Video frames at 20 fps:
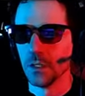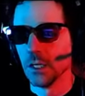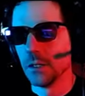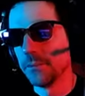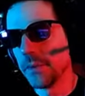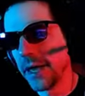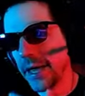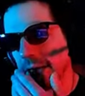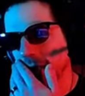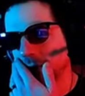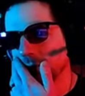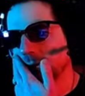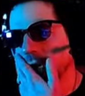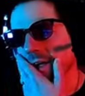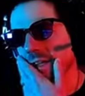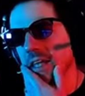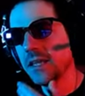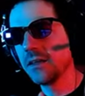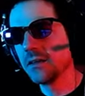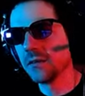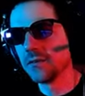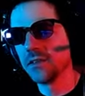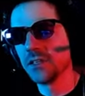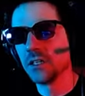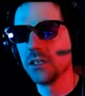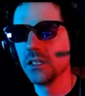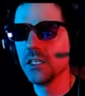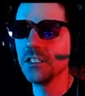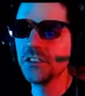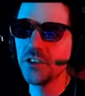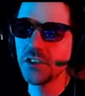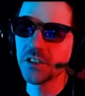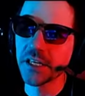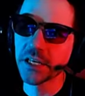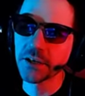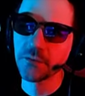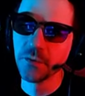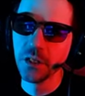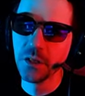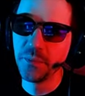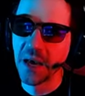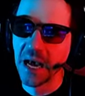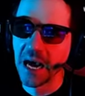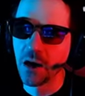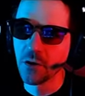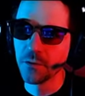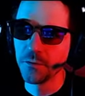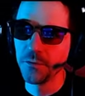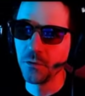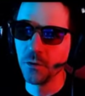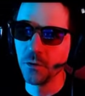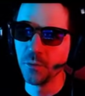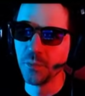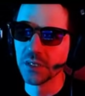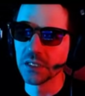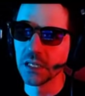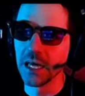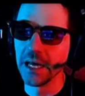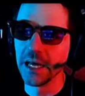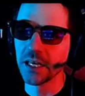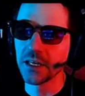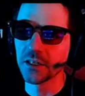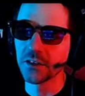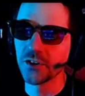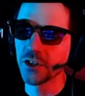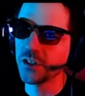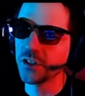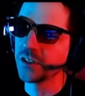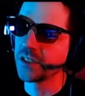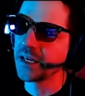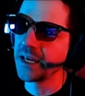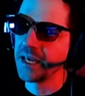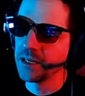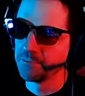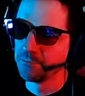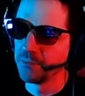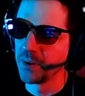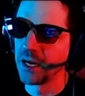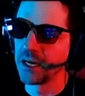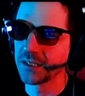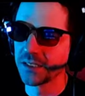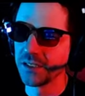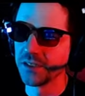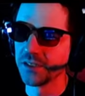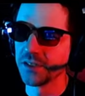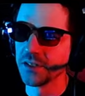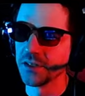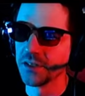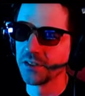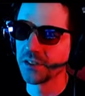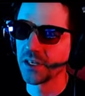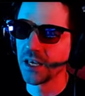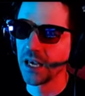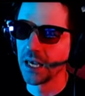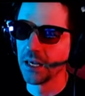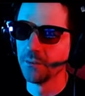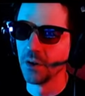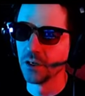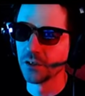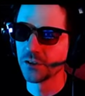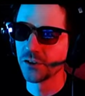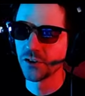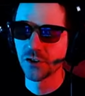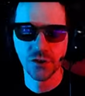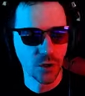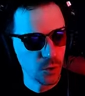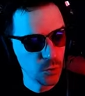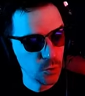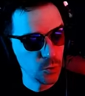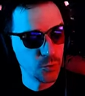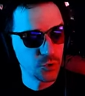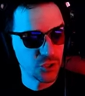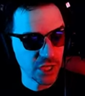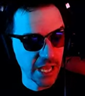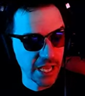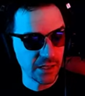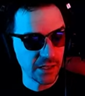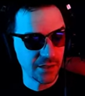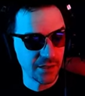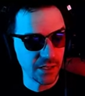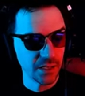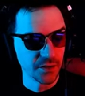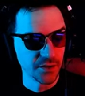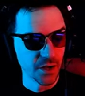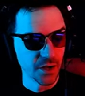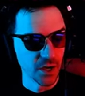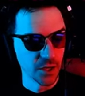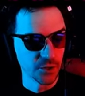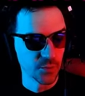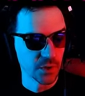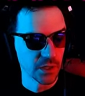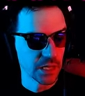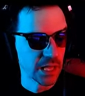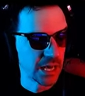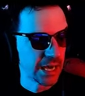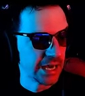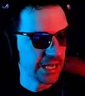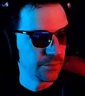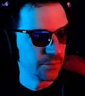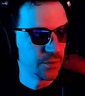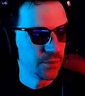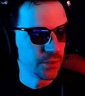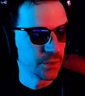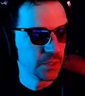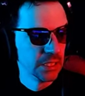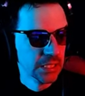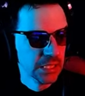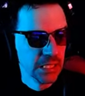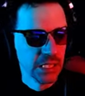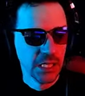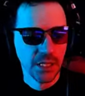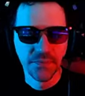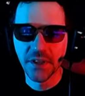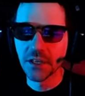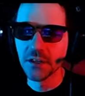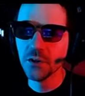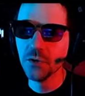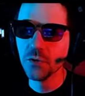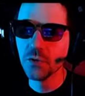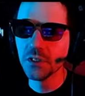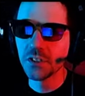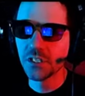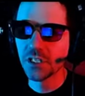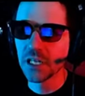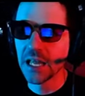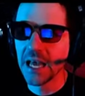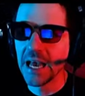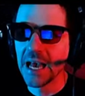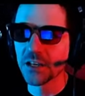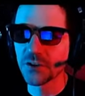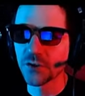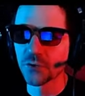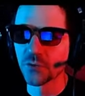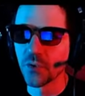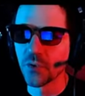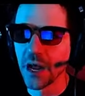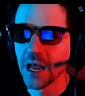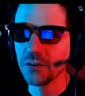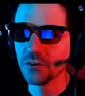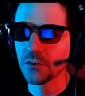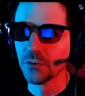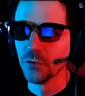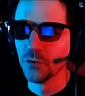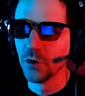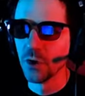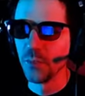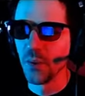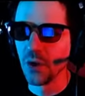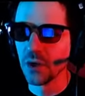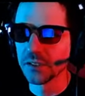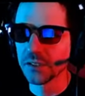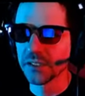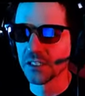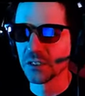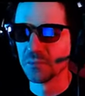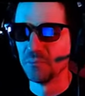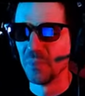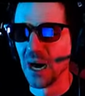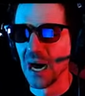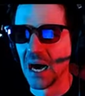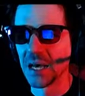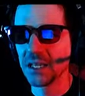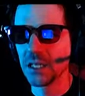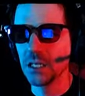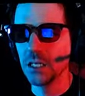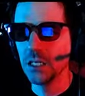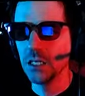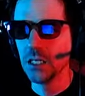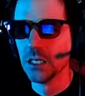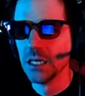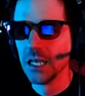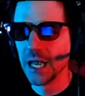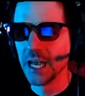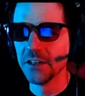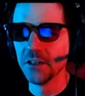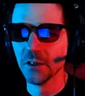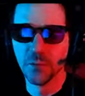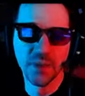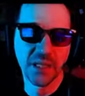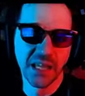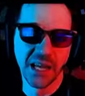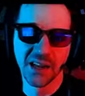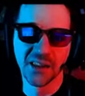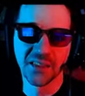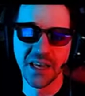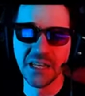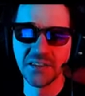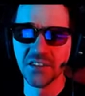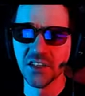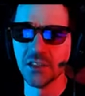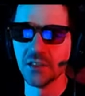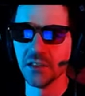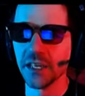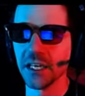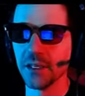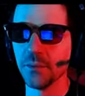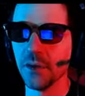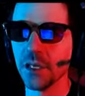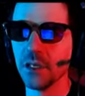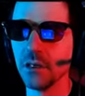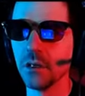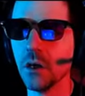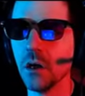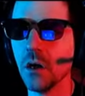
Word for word: Man, yeah, that the glitch is like really powerful, but like just hitboxes in this game are so janky and unreliable that you can slash right through a boss's body and he'll be like, that didn't hit me.